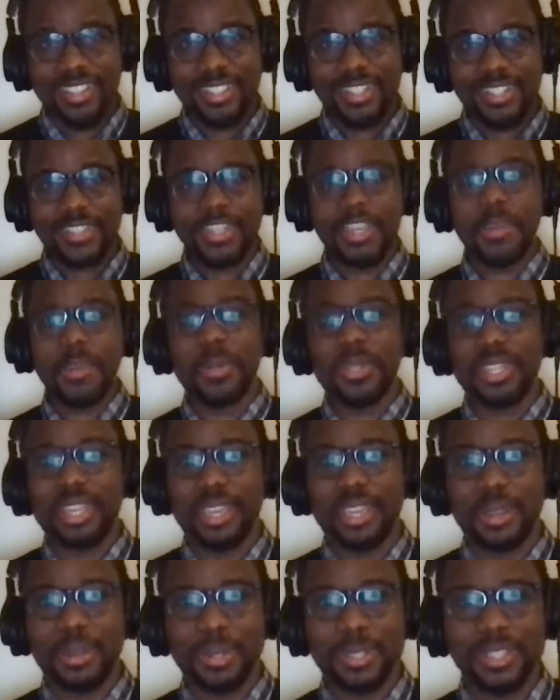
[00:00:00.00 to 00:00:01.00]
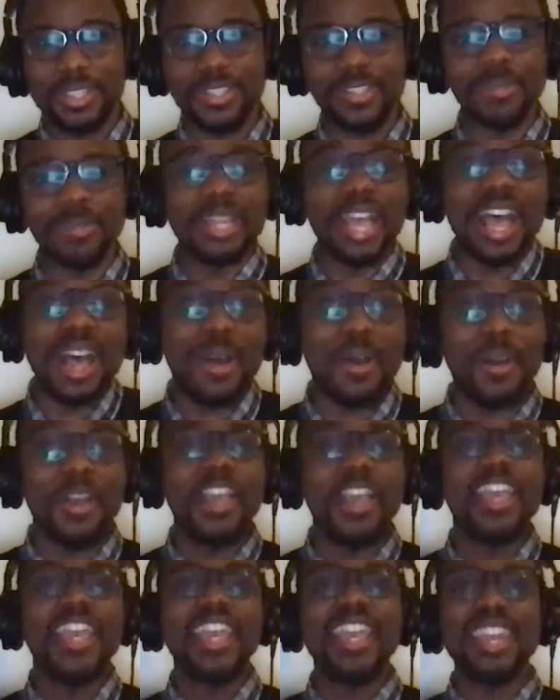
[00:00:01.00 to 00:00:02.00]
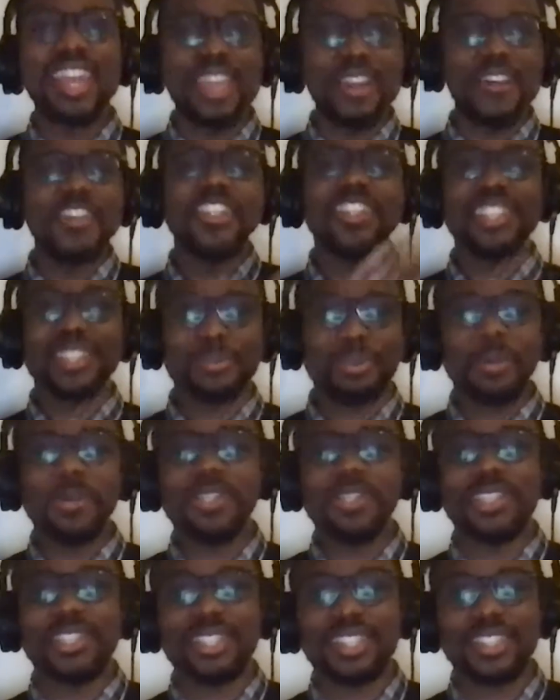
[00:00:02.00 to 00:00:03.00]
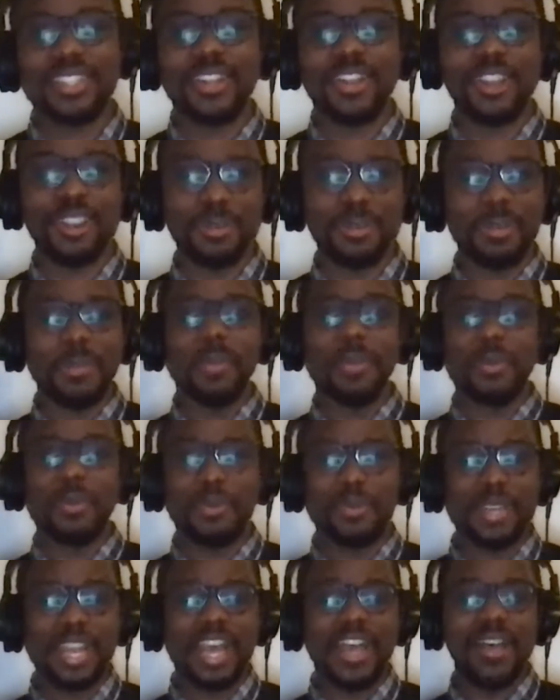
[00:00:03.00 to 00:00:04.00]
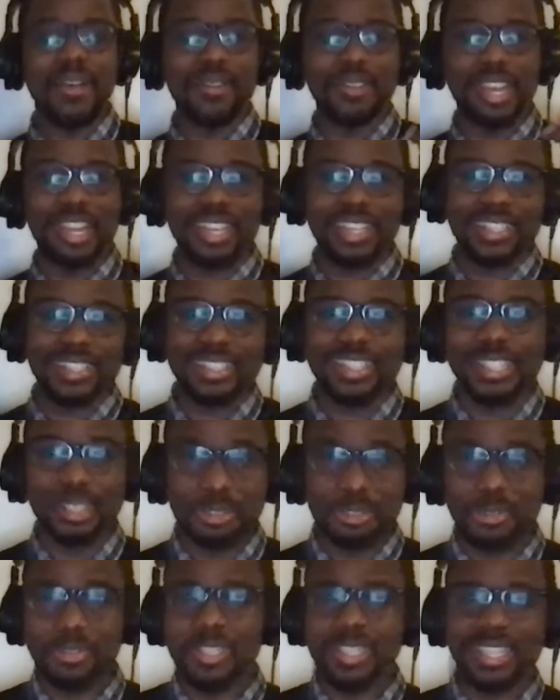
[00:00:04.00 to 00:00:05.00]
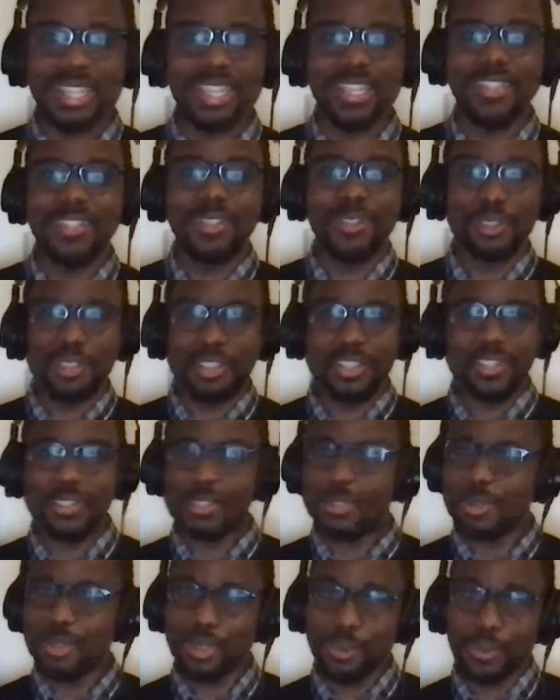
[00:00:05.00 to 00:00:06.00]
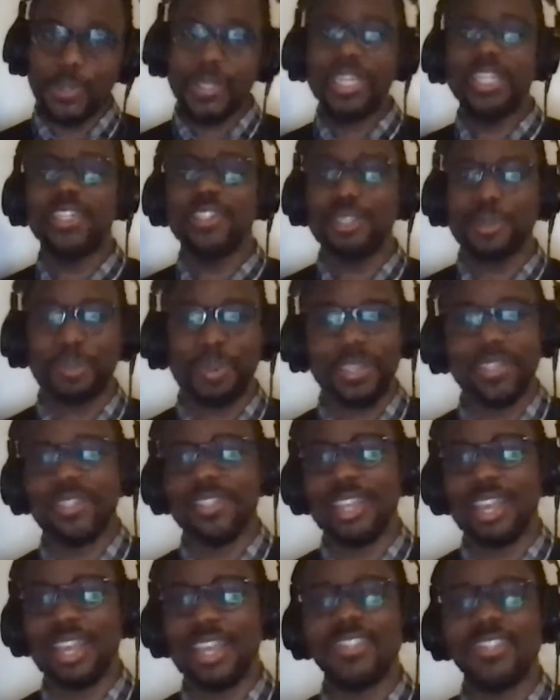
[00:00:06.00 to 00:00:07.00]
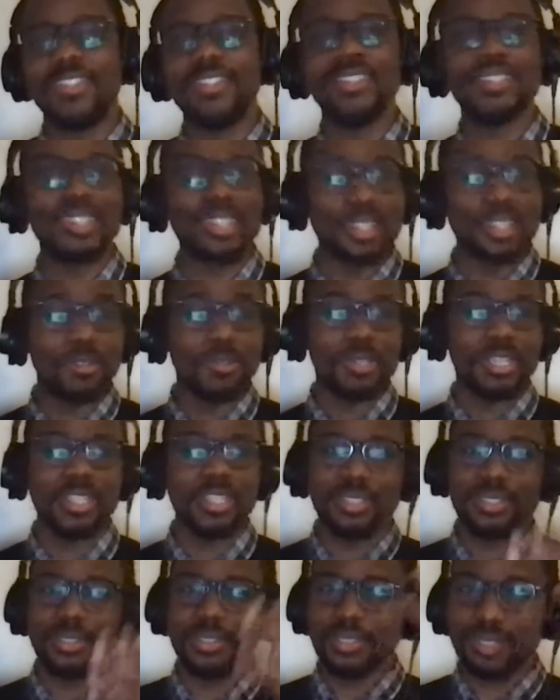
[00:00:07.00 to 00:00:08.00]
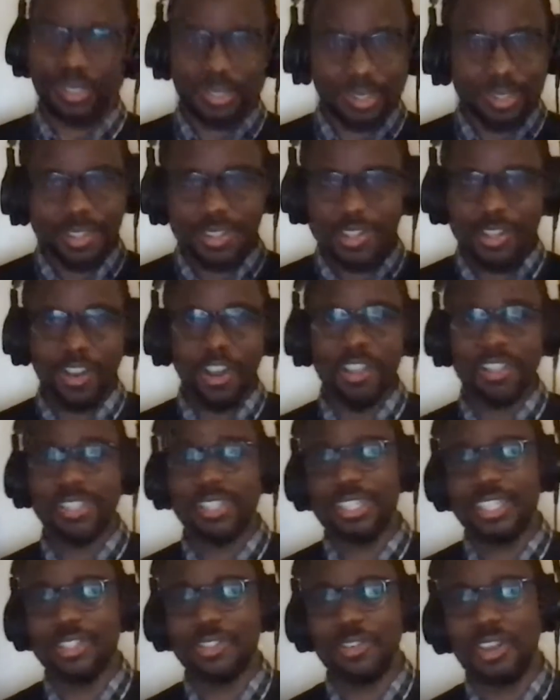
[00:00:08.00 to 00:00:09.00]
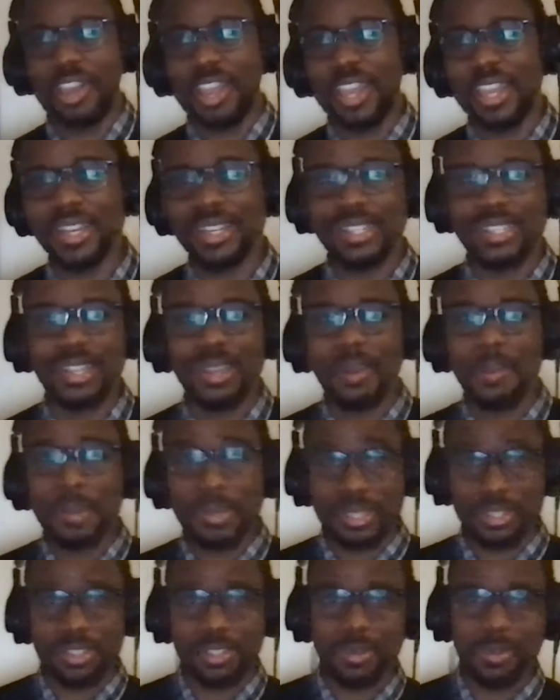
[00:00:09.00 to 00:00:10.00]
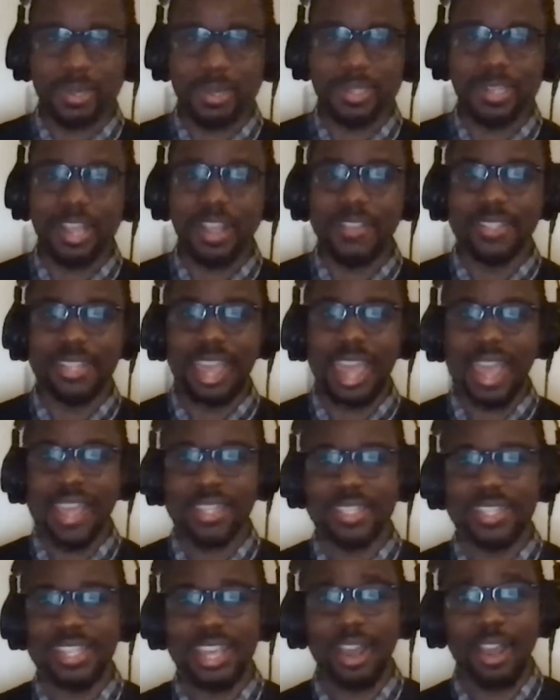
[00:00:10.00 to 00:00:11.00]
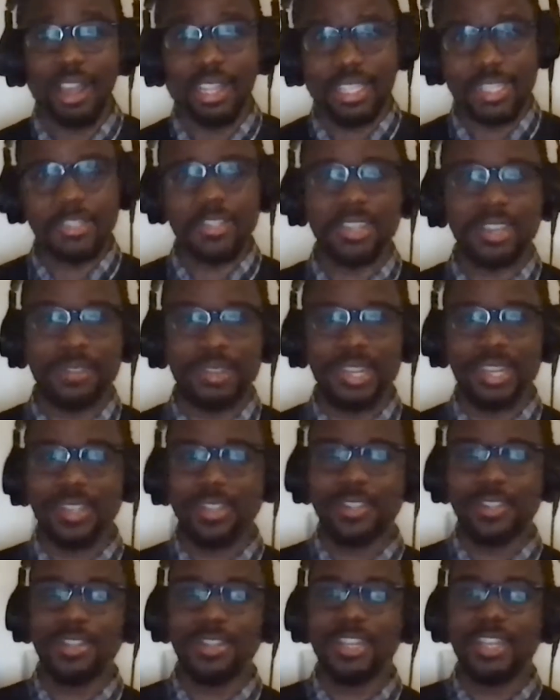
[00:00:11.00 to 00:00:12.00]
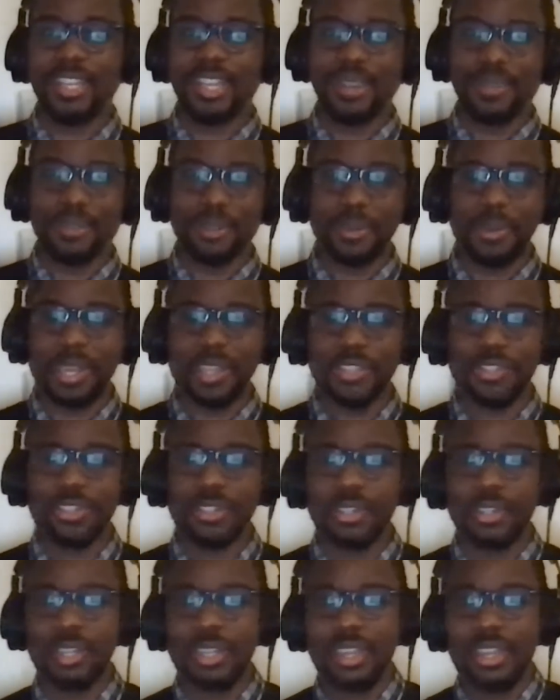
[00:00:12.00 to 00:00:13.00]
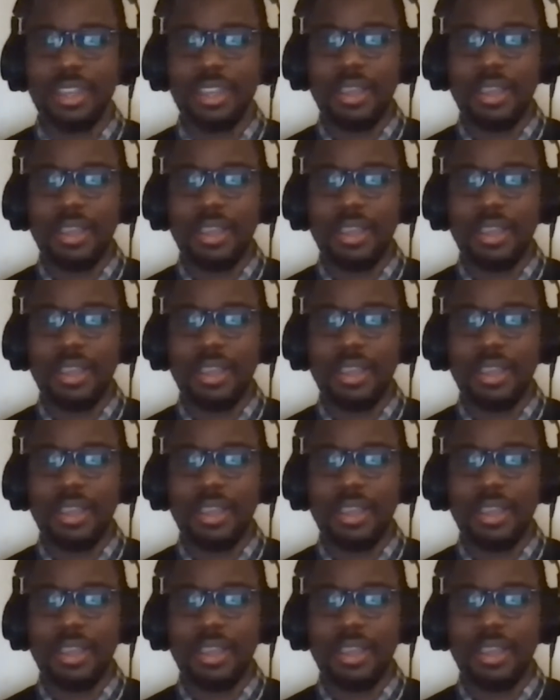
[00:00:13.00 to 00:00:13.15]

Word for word: to share with the ecosystem. Now, inherent to this process, there's a lot of people who've now like literally turned this into a thought leadership exercise and literally just constantly try and position themselves as the answer to, to any given question.